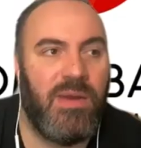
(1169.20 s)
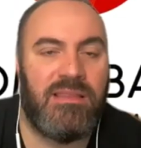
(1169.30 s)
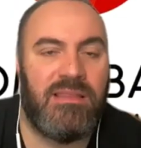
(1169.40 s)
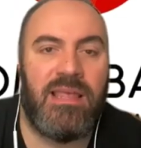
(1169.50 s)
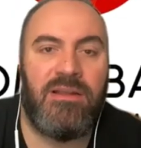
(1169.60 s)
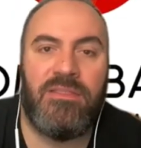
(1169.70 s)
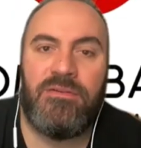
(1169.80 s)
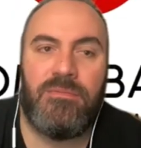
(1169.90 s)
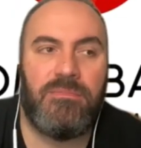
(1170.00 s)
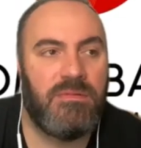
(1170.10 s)
and then that
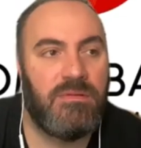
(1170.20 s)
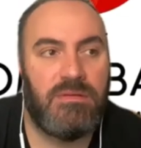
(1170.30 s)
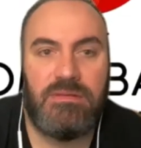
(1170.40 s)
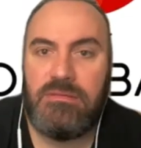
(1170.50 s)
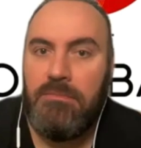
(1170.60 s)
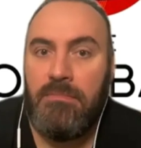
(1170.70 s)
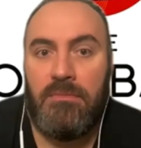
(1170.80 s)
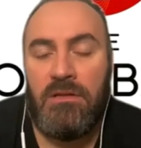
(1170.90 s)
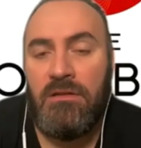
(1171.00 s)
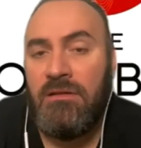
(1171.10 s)
other
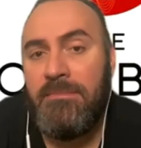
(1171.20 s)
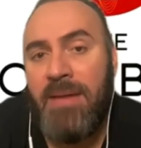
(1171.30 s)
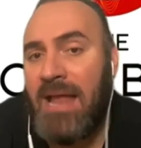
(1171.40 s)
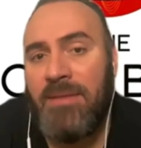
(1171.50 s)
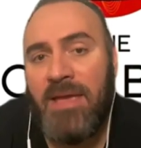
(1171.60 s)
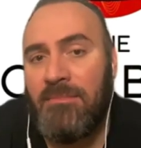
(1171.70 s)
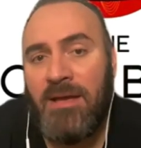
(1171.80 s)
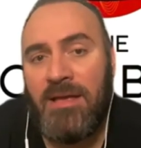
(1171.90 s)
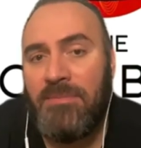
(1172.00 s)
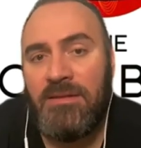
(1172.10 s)
literally madman, in
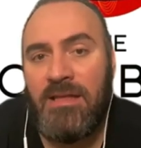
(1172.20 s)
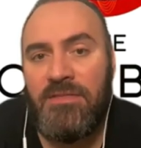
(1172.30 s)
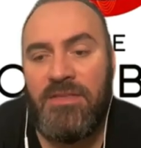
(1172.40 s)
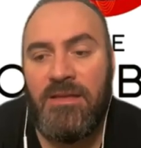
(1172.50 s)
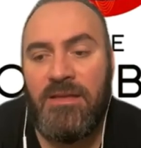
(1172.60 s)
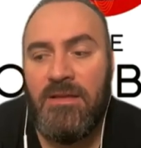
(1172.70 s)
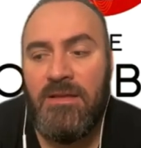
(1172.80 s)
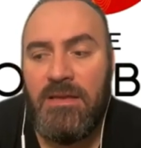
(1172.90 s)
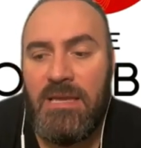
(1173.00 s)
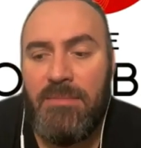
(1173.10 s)
my opinion. I think
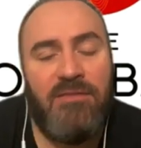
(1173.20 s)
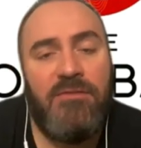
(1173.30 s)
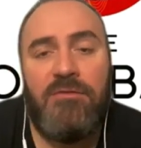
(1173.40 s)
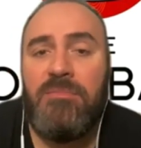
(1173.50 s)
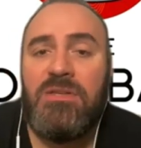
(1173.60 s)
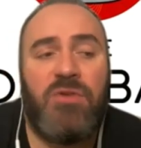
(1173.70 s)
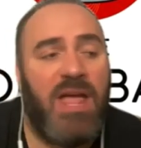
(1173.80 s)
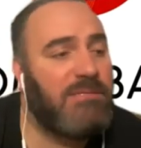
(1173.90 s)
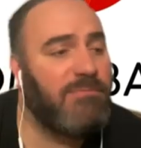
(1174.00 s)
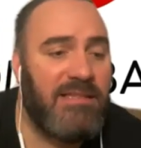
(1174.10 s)
he might have even been
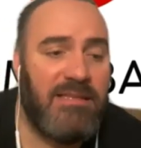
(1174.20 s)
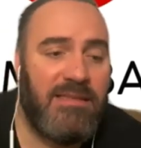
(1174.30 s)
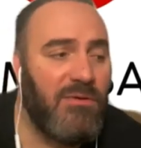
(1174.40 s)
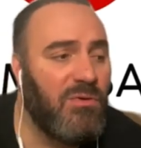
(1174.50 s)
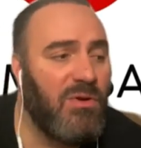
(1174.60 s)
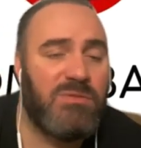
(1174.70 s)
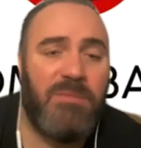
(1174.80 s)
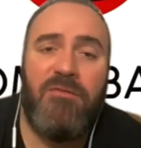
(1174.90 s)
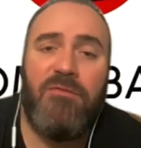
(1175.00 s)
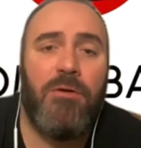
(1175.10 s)
transplanted there. Who knows?
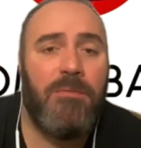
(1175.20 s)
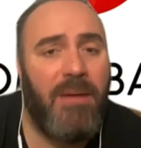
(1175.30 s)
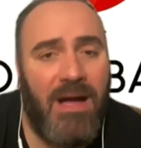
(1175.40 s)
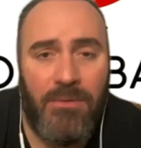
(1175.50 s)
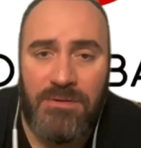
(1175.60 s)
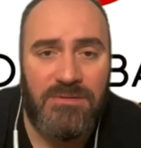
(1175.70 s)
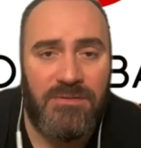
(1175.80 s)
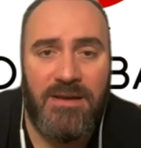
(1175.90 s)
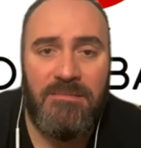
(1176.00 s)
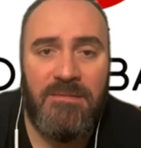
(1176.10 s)
By foreign powers,
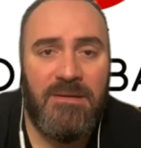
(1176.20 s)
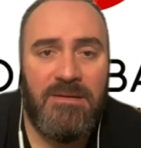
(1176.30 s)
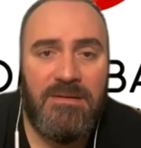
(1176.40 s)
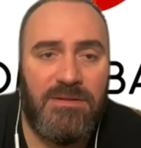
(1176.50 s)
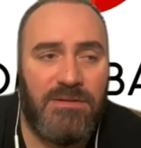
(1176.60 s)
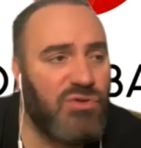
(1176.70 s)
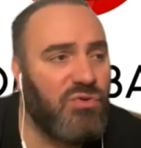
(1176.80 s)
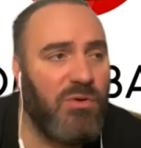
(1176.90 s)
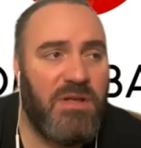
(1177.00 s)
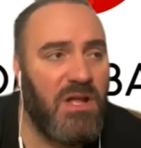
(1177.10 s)
right? To
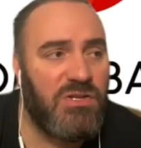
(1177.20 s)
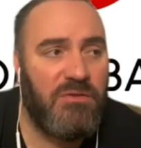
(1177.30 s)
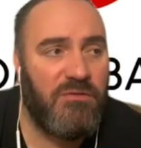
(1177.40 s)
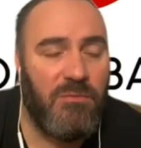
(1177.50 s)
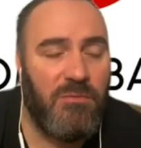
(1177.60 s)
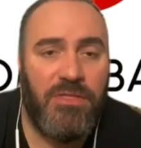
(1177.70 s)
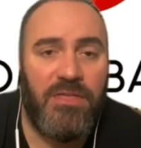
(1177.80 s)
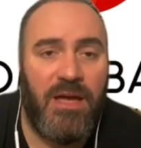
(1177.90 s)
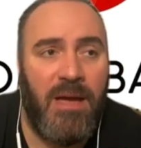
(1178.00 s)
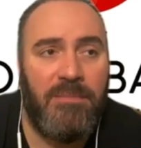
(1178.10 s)
destroy the country from
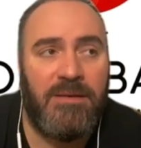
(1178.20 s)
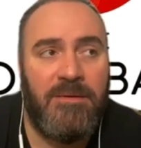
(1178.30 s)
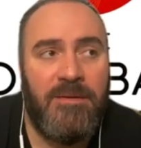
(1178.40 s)
within. I mean,